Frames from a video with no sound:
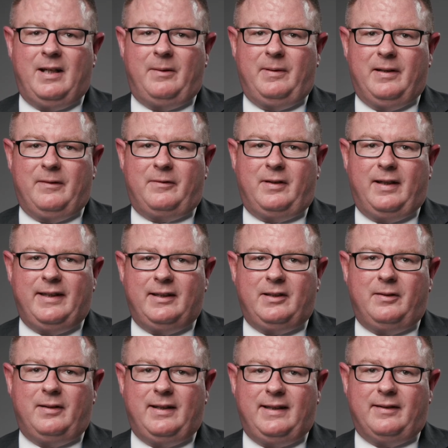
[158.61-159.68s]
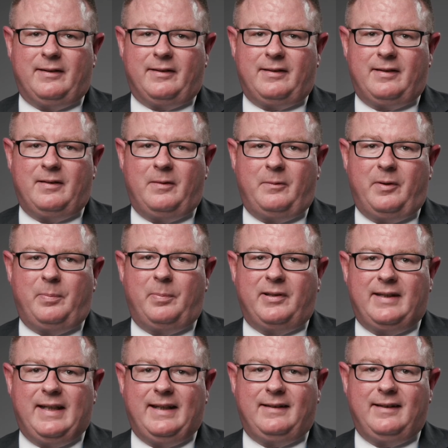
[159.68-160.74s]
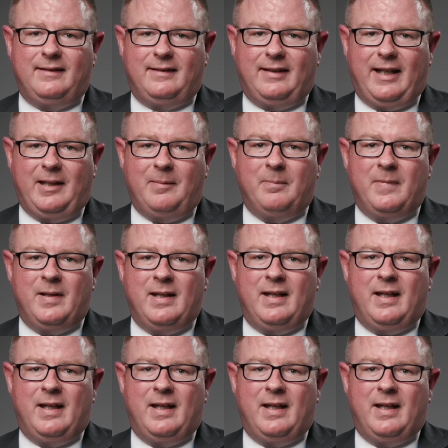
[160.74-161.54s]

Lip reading: we have clinical leaders with protected time